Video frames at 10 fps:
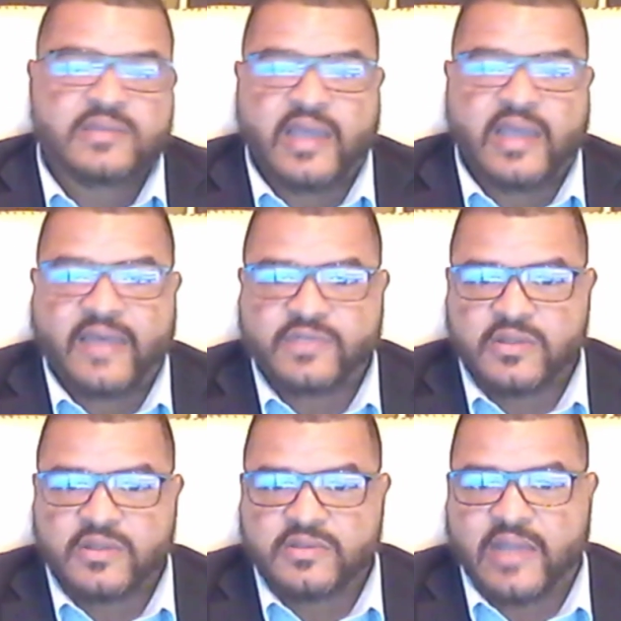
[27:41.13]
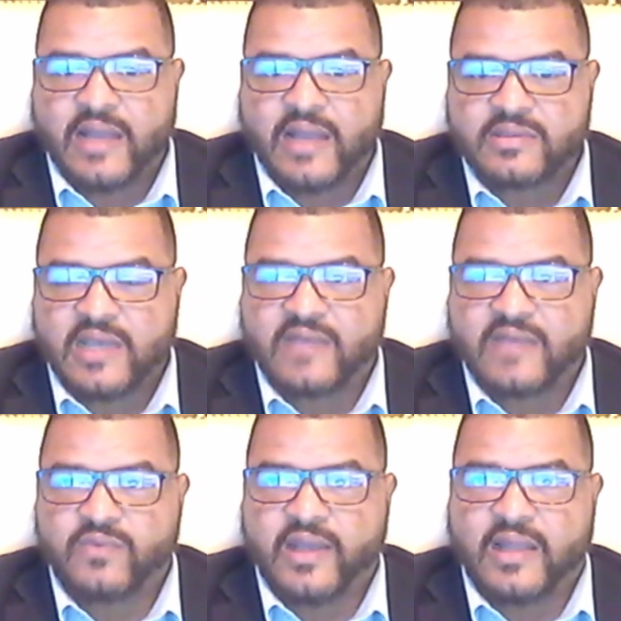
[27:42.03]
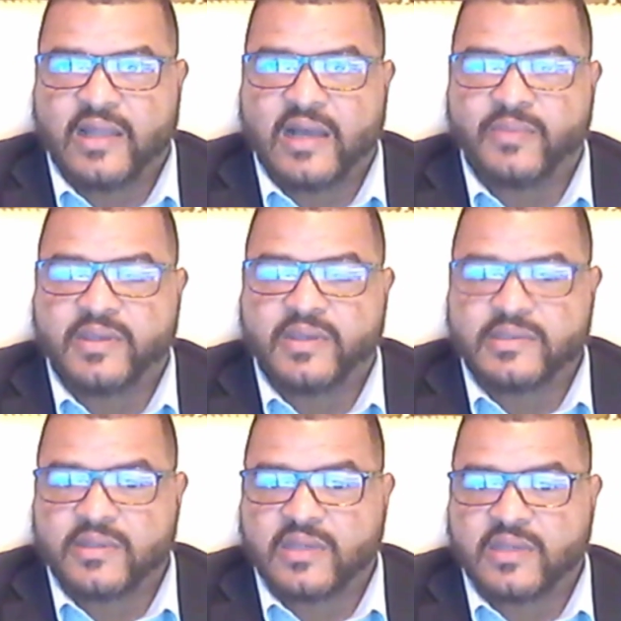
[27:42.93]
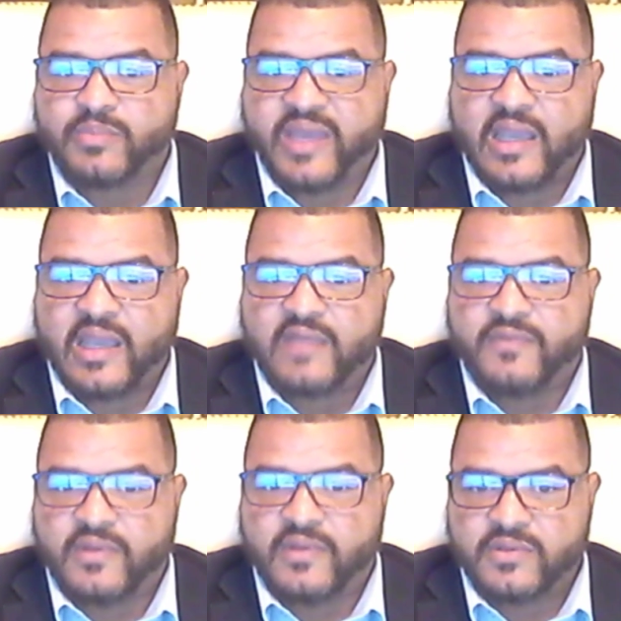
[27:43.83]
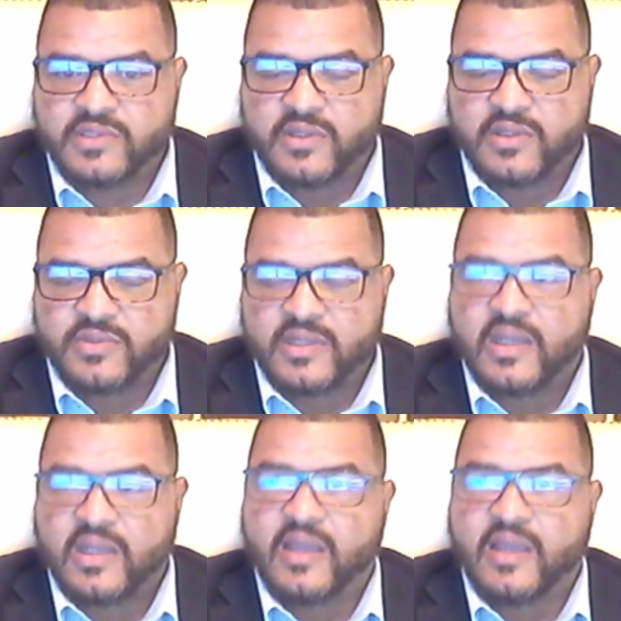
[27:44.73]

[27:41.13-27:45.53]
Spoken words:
to have children outside of wedlock because they'll get paid for those children.